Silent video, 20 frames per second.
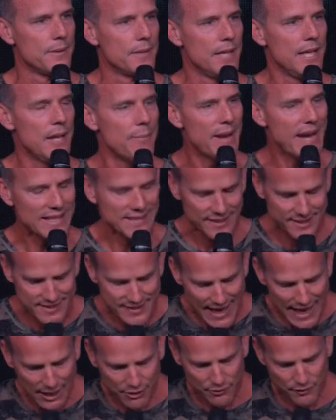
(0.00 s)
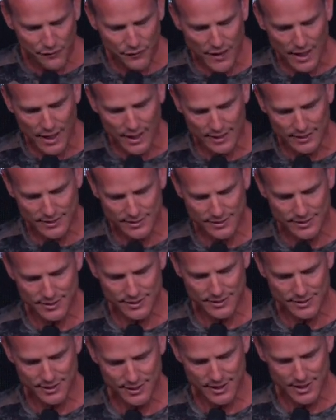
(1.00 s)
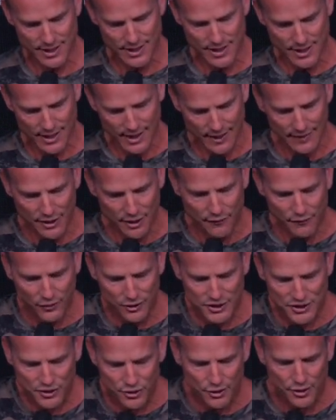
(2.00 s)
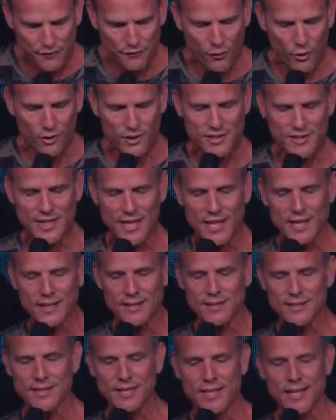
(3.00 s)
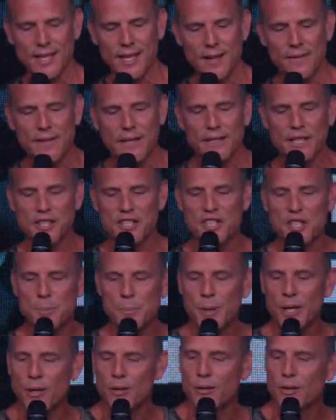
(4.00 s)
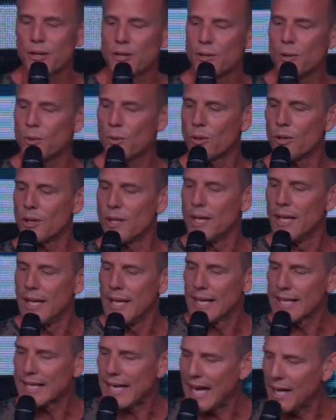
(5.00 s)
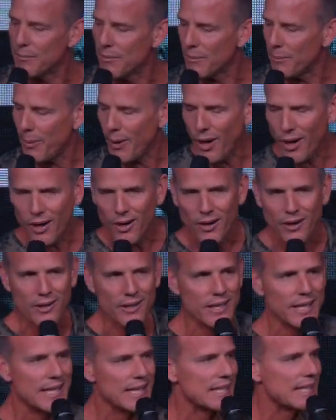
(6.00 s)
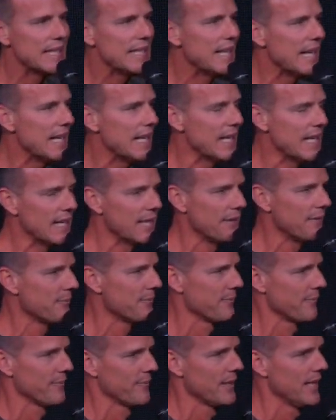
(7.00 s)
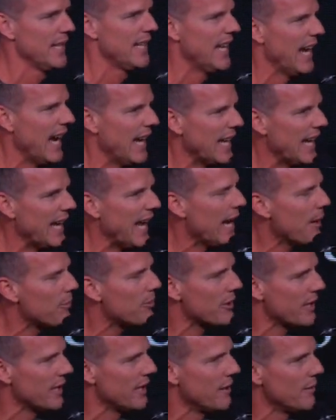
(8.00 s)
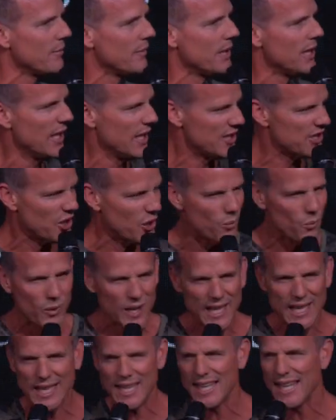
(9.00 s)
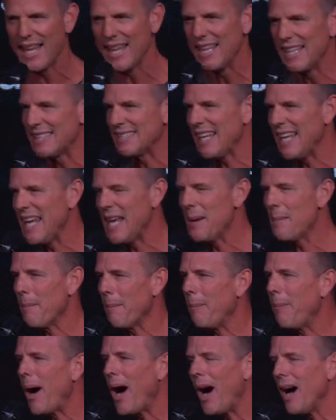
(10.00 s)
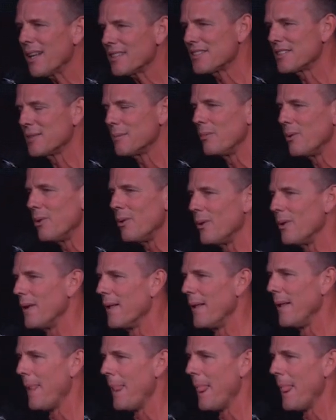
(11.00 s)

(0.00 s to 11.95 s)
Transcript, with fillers: He makes a sacrifice and then verse 34 says, Then the Spirit of the Lord came upon Gideon and enabled him to win this impossible